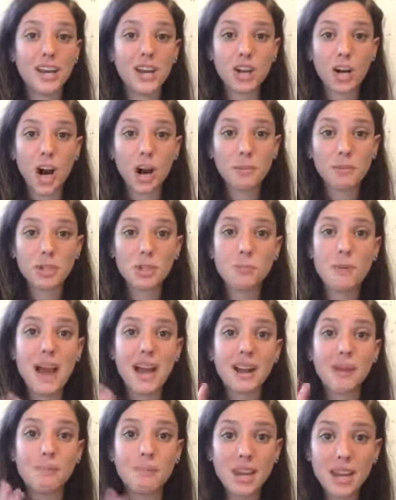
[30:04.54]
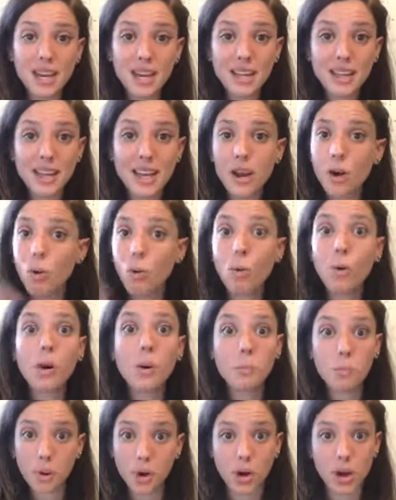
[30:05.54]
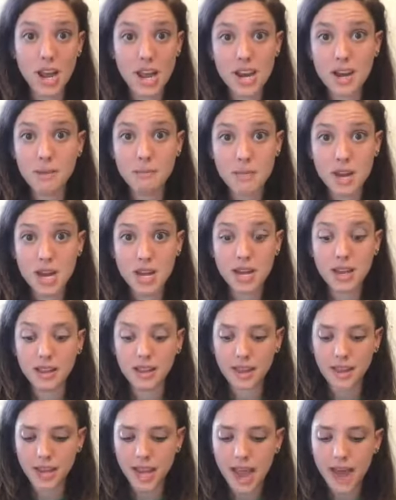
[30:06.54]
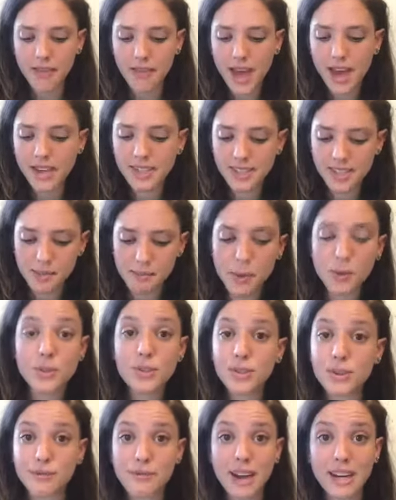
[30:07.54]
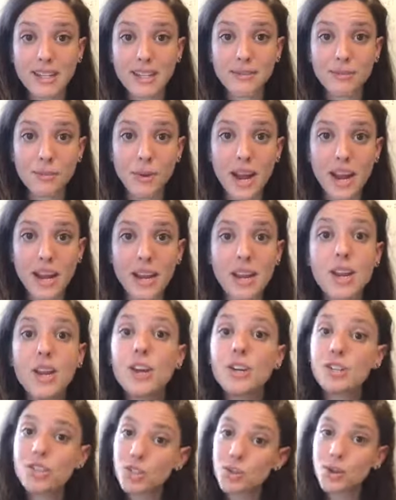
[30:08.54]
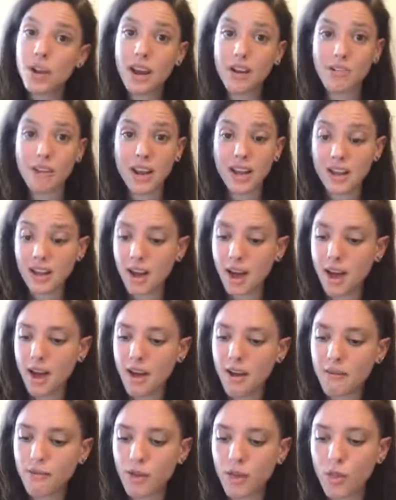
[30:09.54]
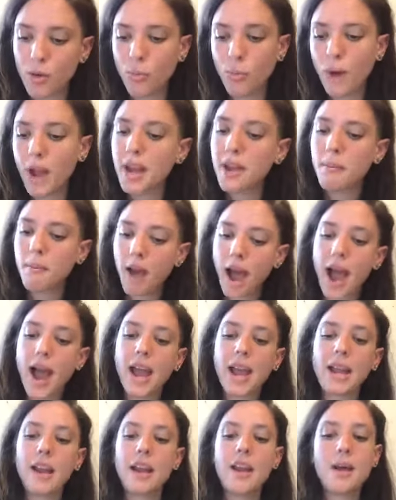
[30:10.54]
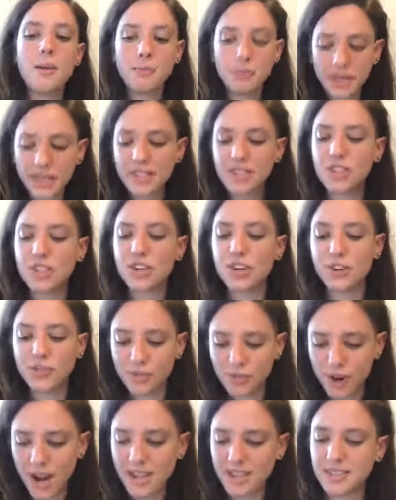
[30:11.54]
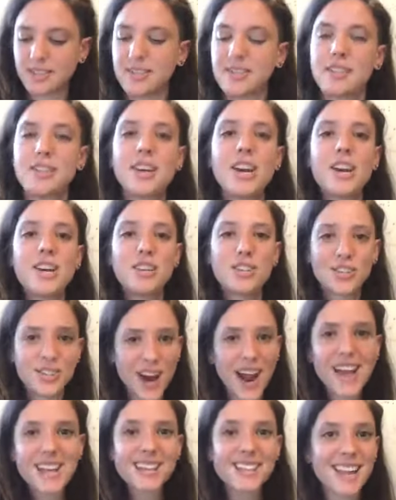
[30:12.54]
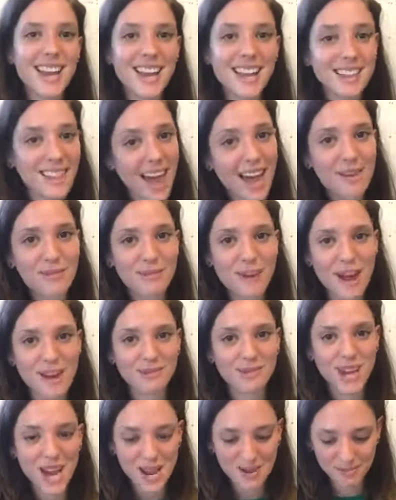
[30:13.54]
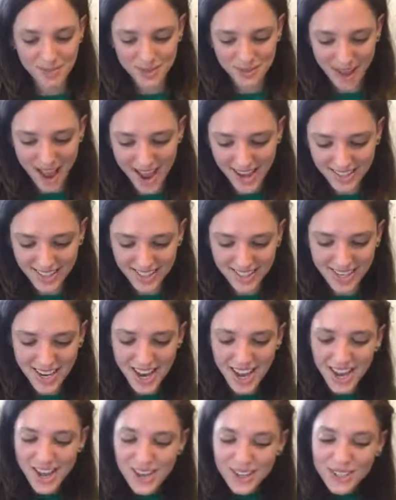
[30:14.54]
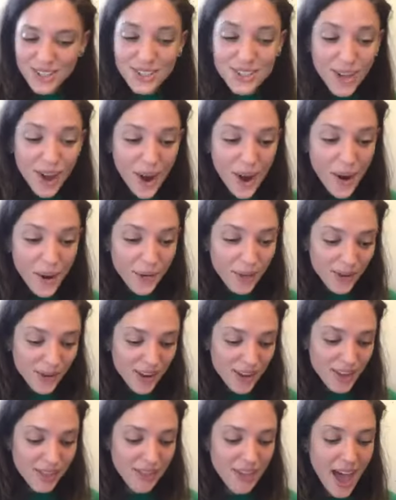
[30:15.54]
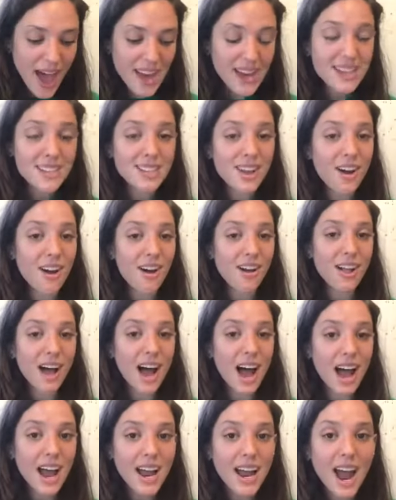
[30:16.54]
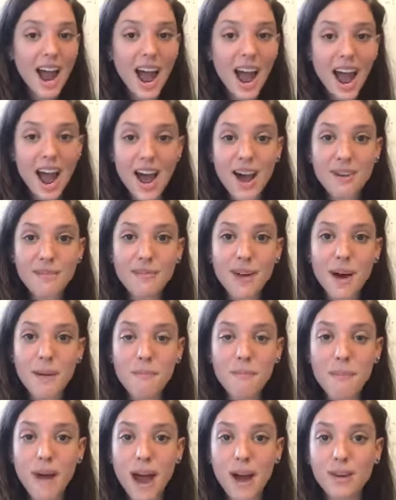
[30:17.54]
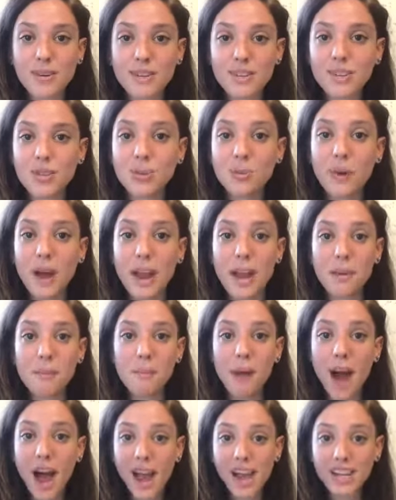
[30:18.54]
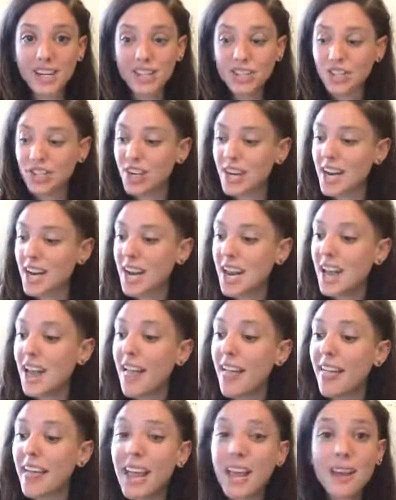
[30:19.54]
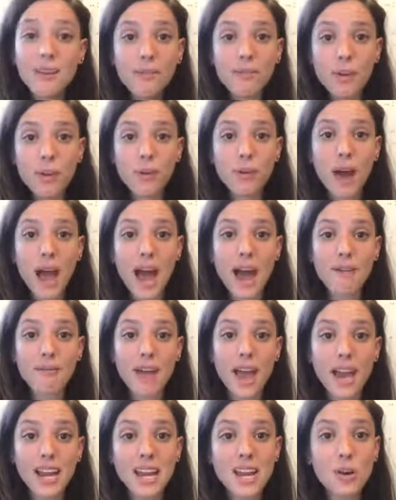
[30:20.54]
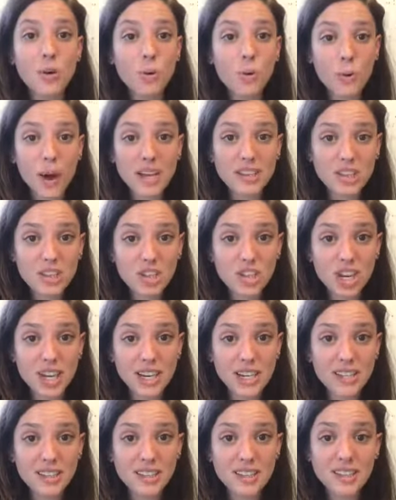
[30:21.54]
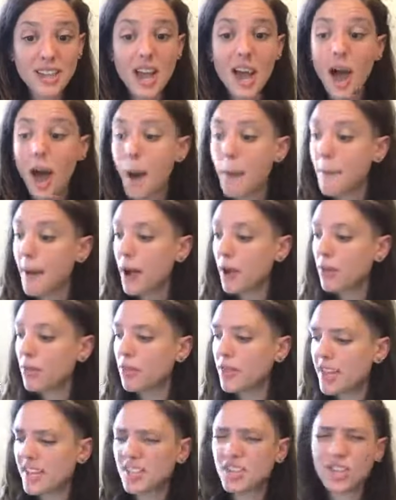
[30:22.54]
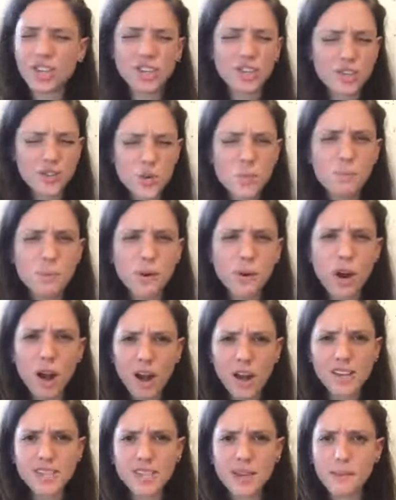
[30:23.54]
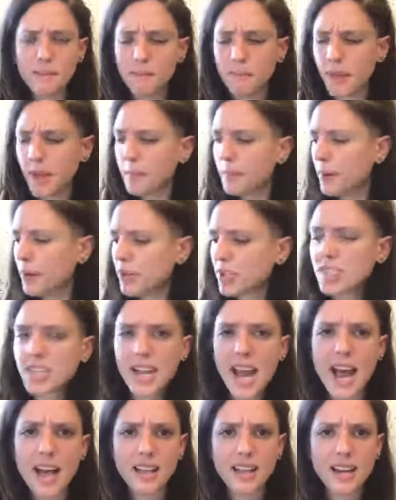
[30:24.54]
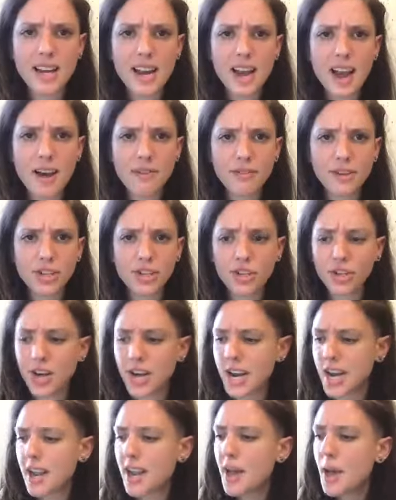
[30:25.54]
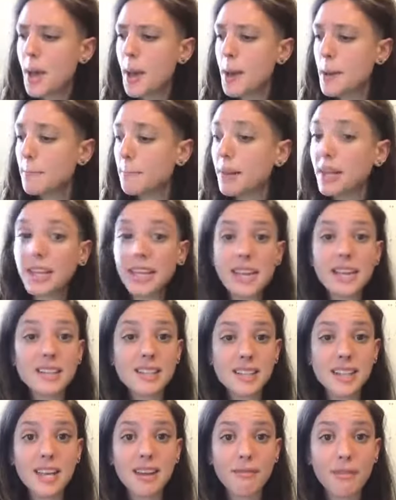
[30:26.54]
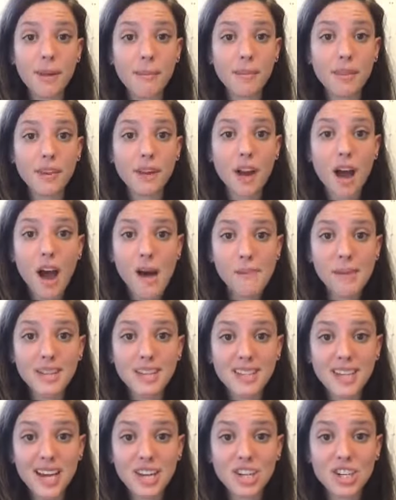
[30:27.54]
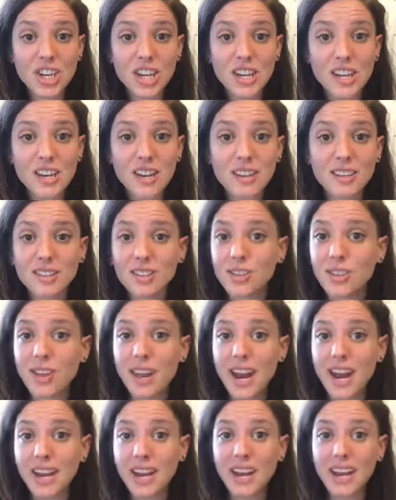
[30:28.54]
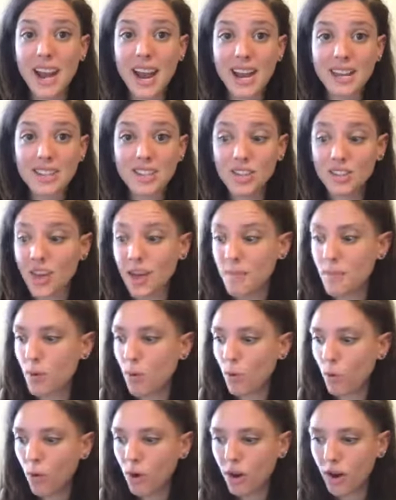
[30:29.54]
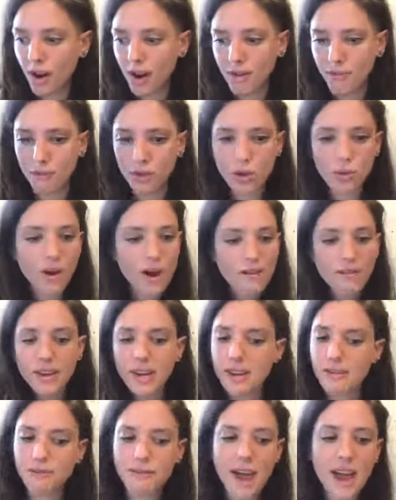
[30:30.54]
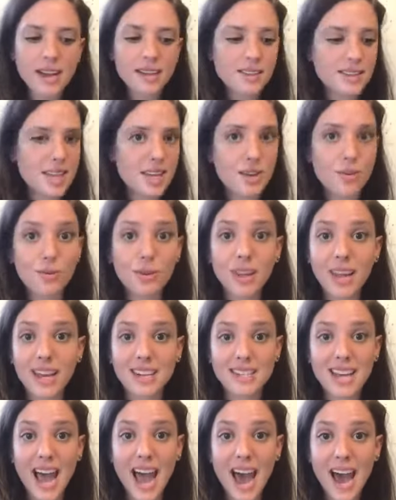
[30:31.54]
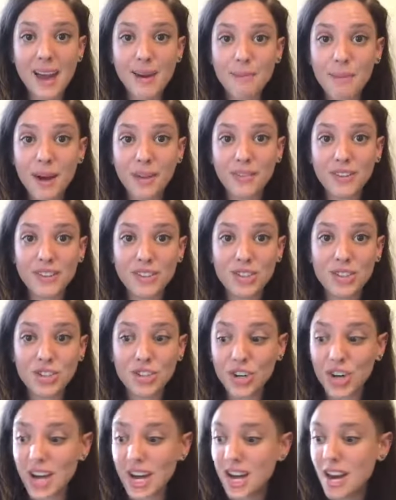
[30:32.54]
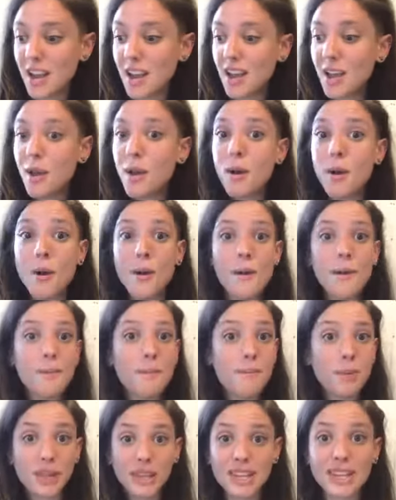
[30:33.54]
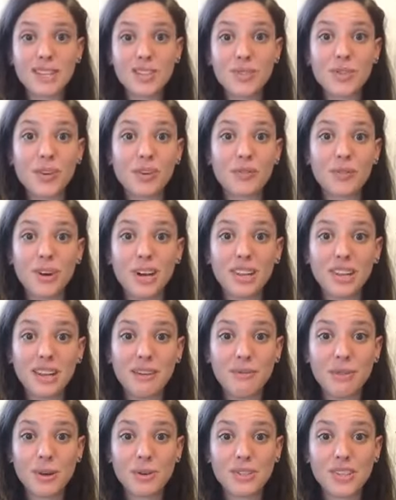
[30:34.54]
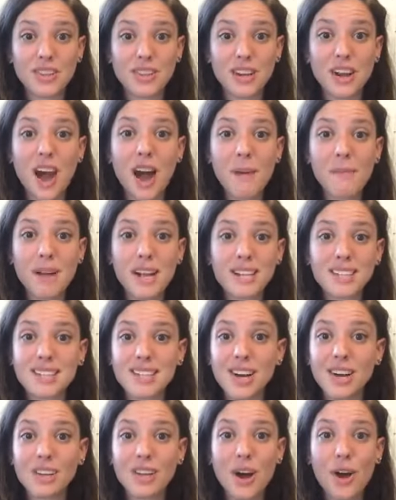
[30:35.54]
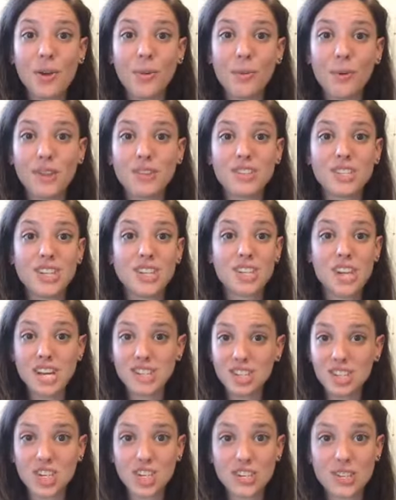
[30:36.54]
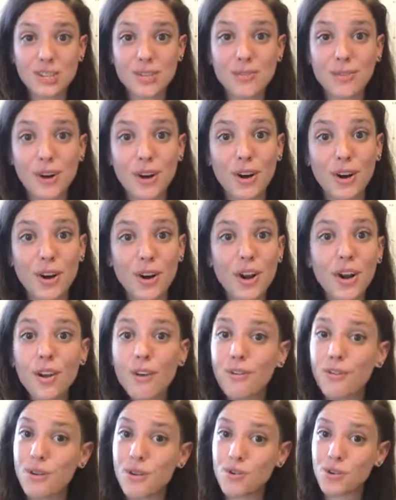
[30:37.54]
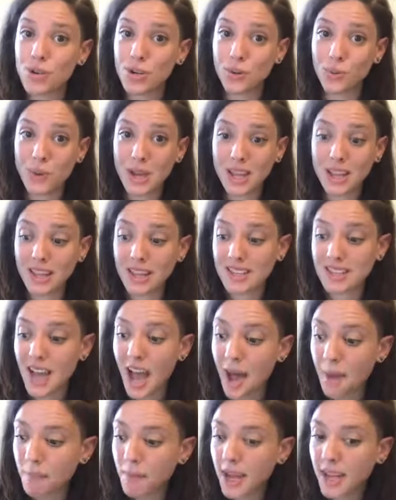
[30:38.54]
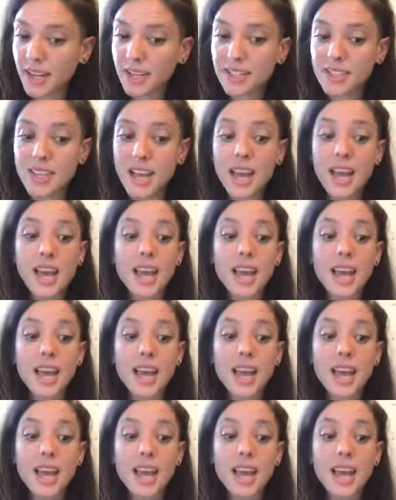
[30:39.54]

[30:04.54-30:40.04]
a garbage bag immediately or burn it immediately. And that is the most effective way to get rid of the white pine blister rust. Try saying that five times fast. So that is all I have about the white pine tree. If you have any questions about this super awesome big personality of a tree, please leave them in the comment section so that I can answer them. Or if you have any facts that you would like to add about this tree, please feel free to leave those in the comments along with suggestions for future weekly topics.